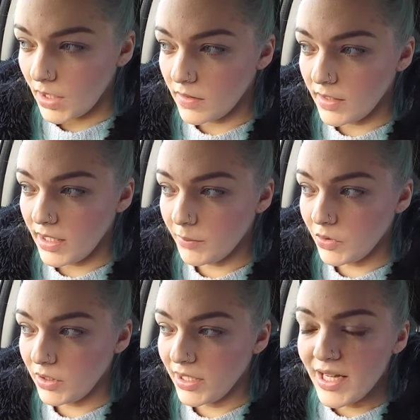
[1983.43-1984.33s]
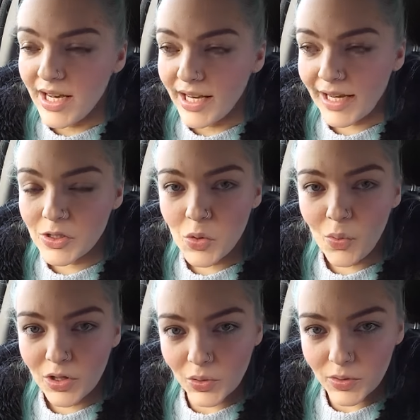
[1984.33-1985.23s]
Then I'm going to... Like, I don't
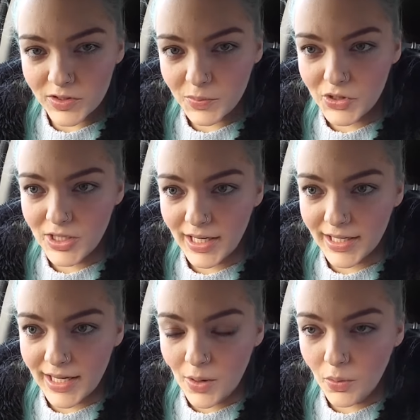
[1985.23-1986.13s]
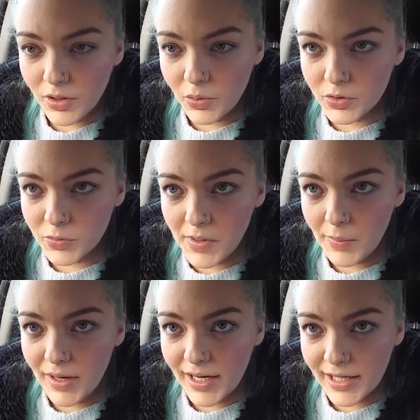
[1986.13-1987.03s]
want to go to Spud You Like. I want to go somewhere where I